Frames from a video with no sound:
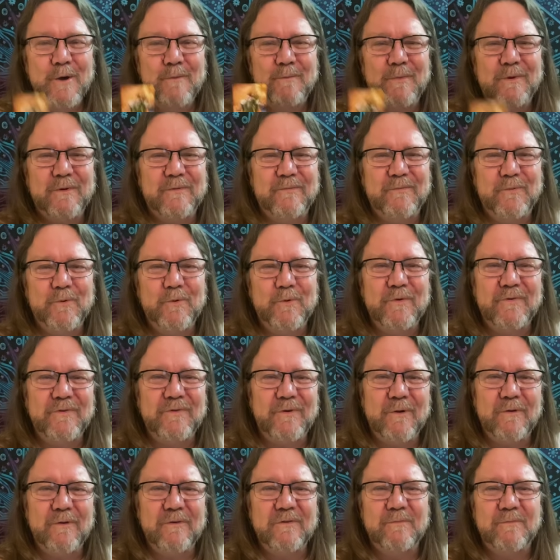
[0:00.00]
But the fool's
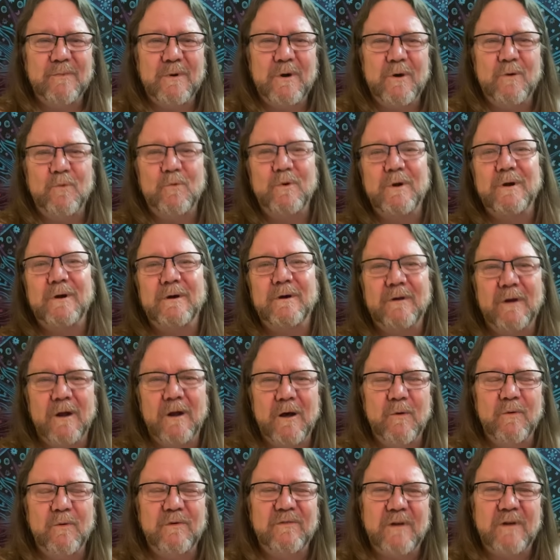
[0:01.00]
always about, well, I
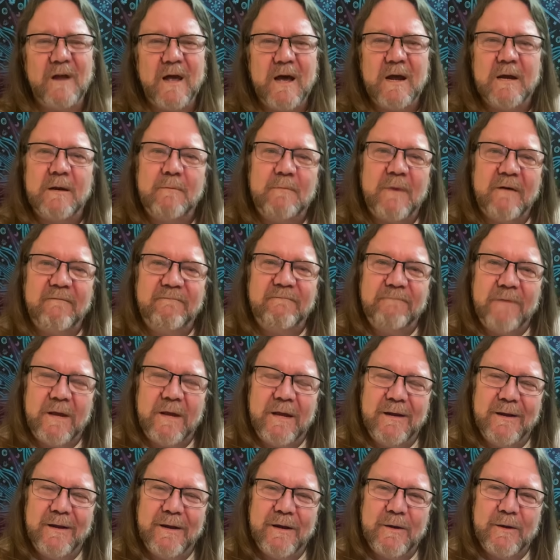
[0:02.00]
always land on my
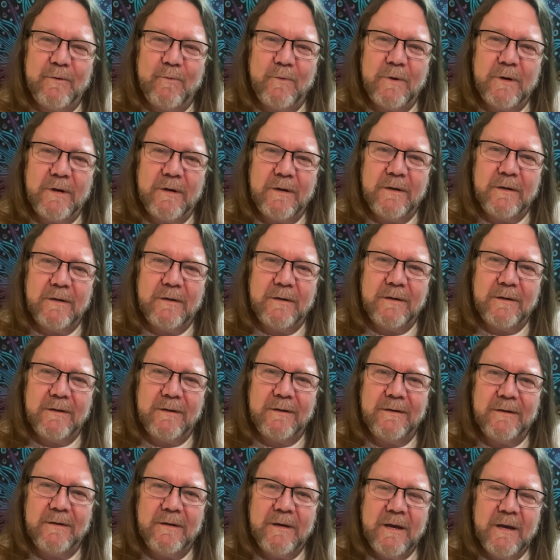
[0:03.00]
feet anyway,
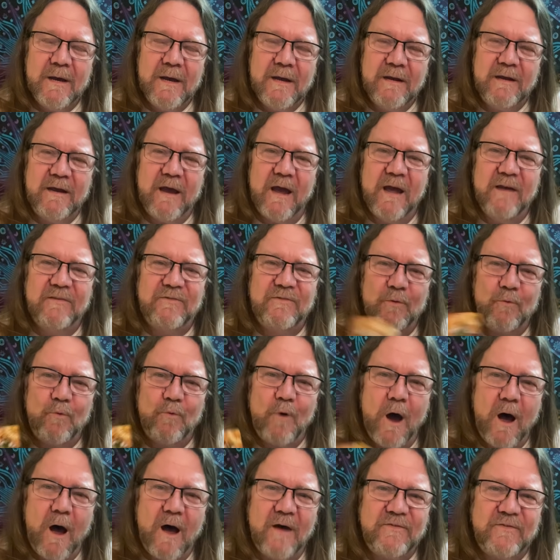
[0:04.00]
huh? Que
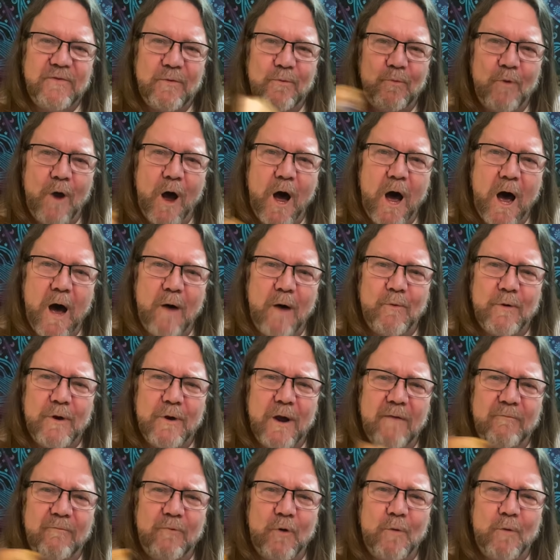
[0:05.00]
sera, sera,
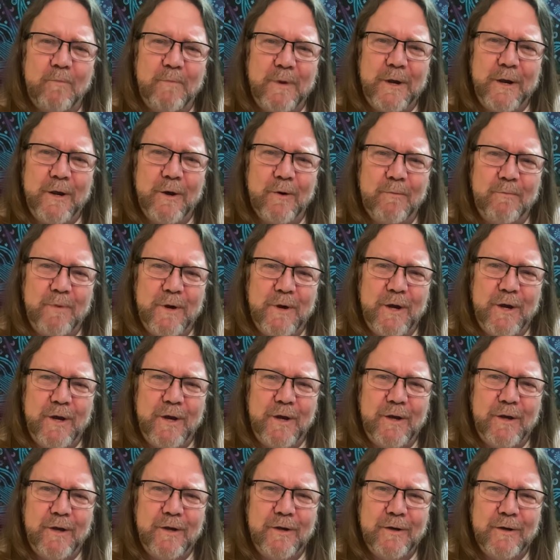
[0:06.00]
whatever'll be'll
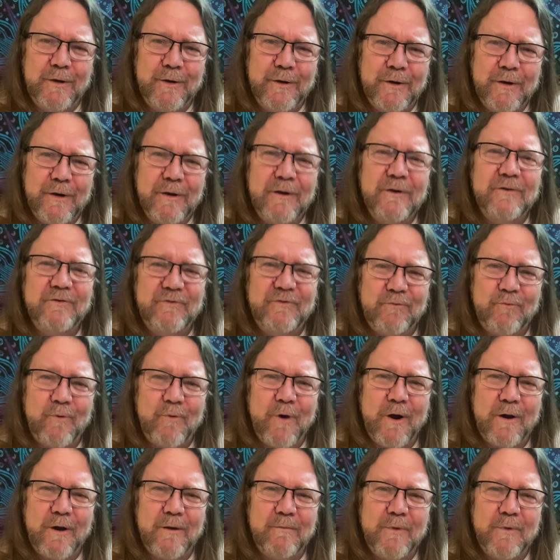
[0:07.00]
be.
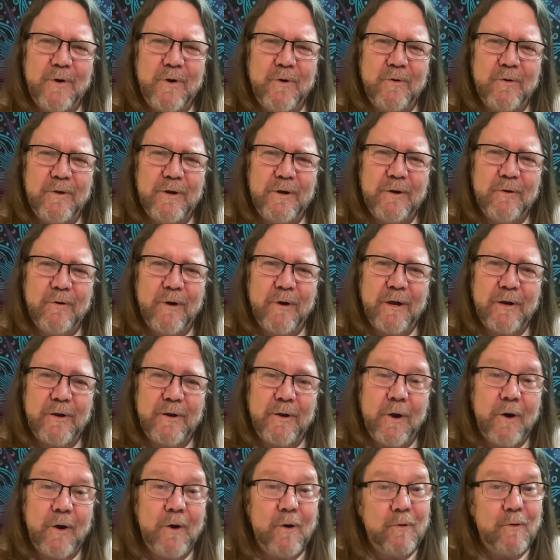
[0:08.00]
Geronimo, here I
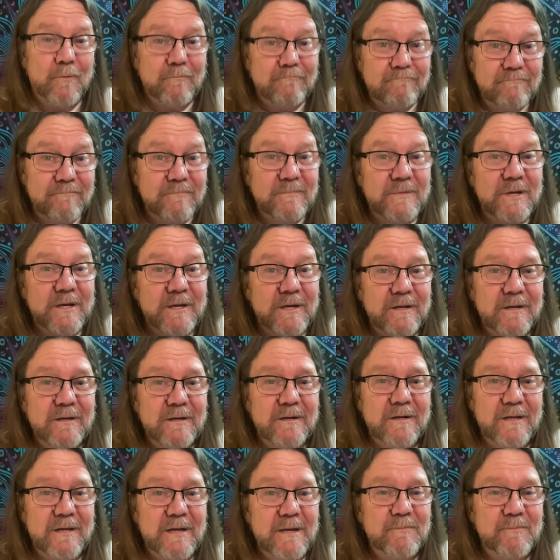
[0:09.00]
go. Taking a
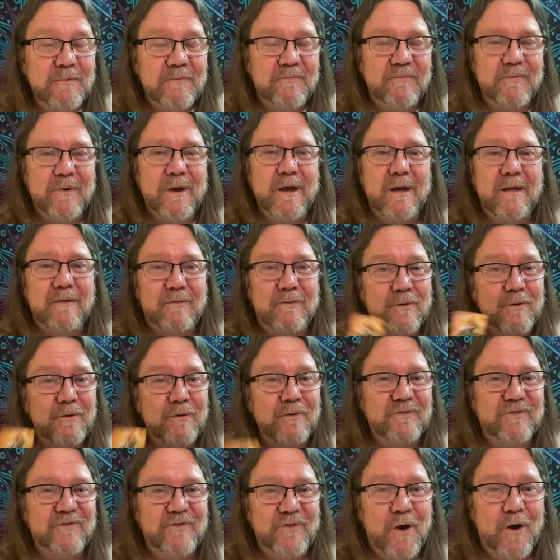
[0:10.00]
leap of faith, gonna
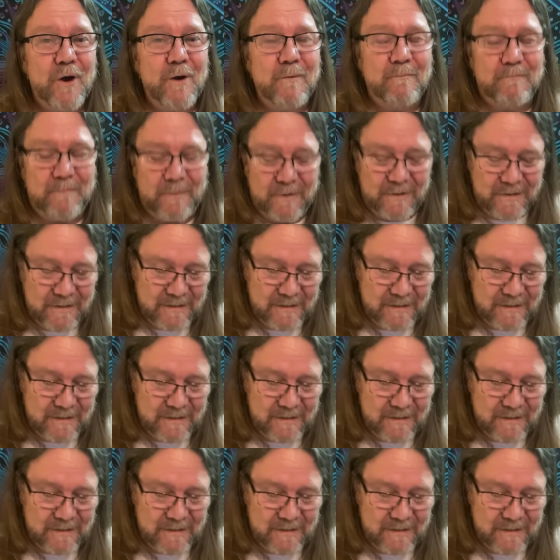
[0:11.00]
jump.